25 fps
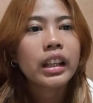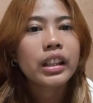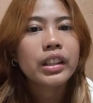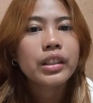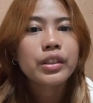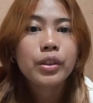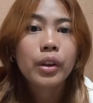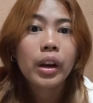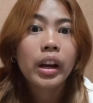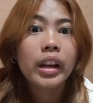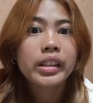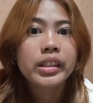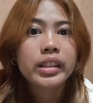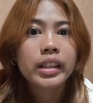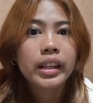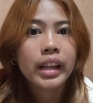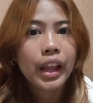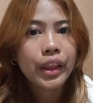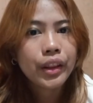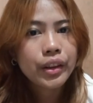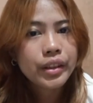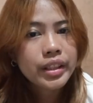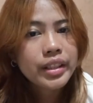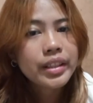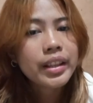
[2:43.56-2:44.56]
So here's
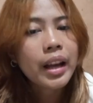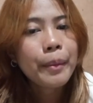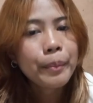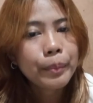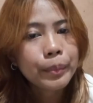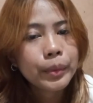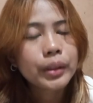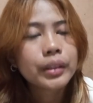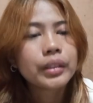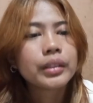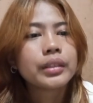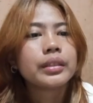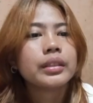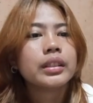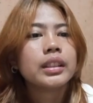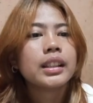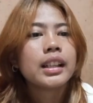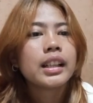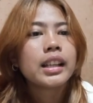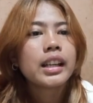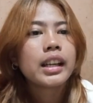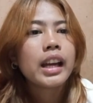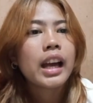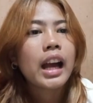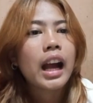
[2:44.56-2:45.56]
another example.
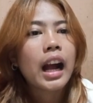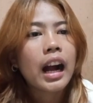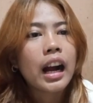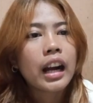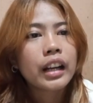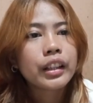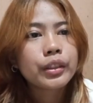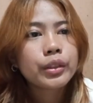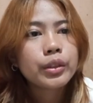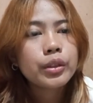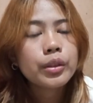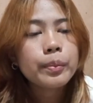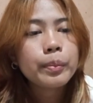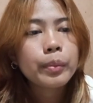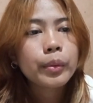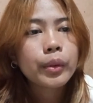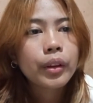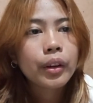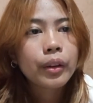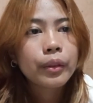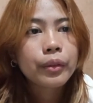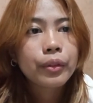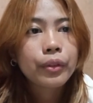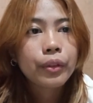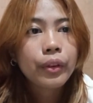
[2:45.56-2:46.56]
A group
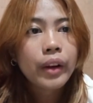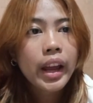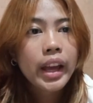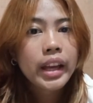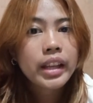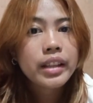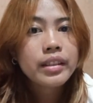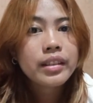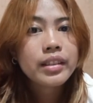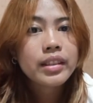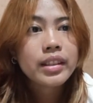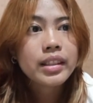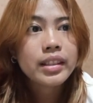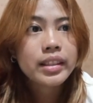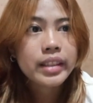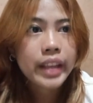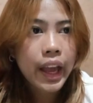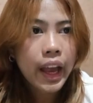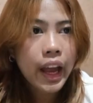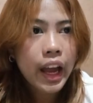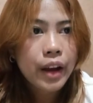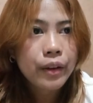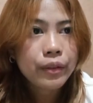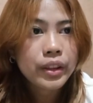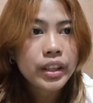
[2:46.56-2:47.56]
of friends
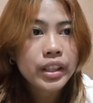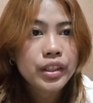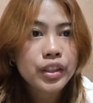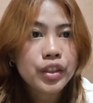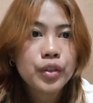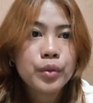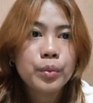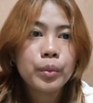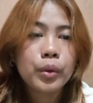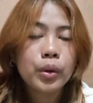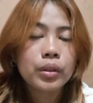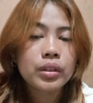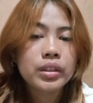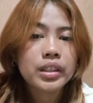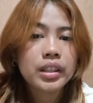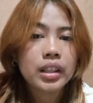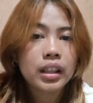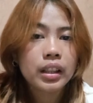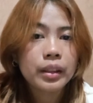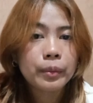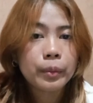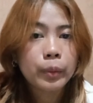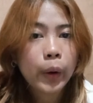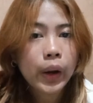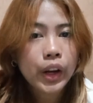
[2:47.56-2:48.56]
is having a small
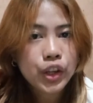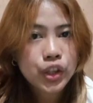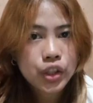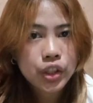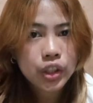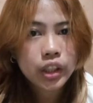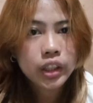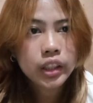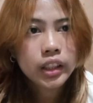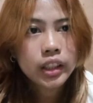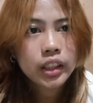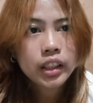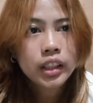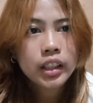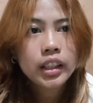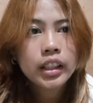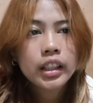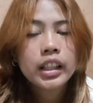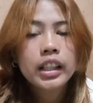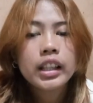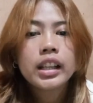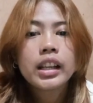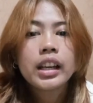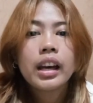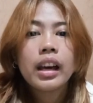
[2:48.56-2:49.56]
celebration.
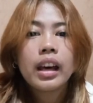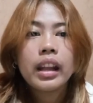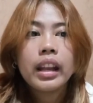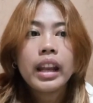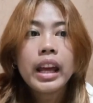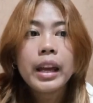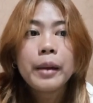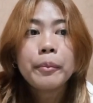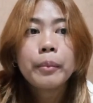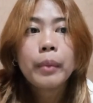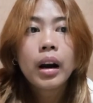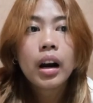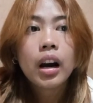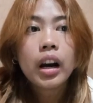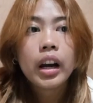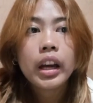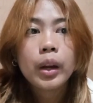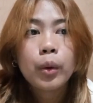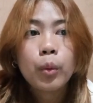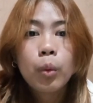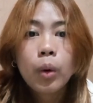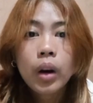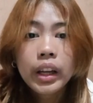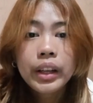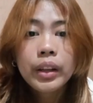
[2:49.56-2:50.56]
They buy
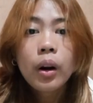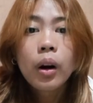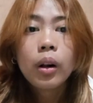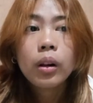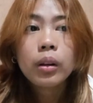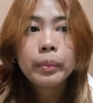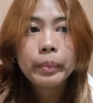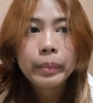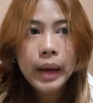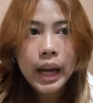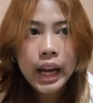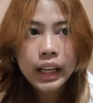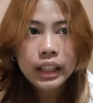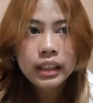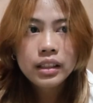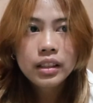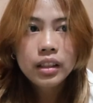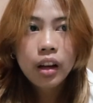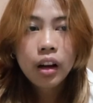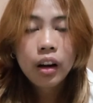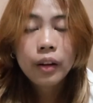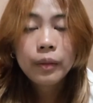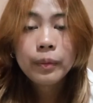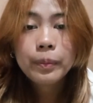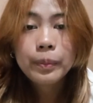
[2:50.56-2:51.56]
one whole box
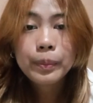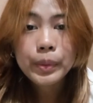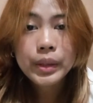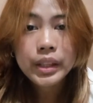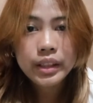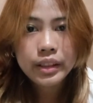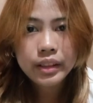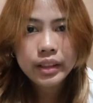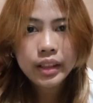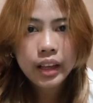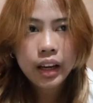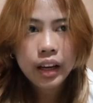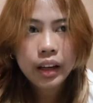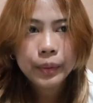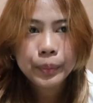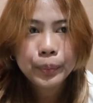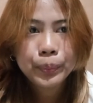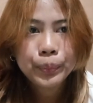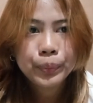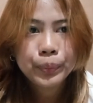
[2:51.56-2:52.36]
of pizza.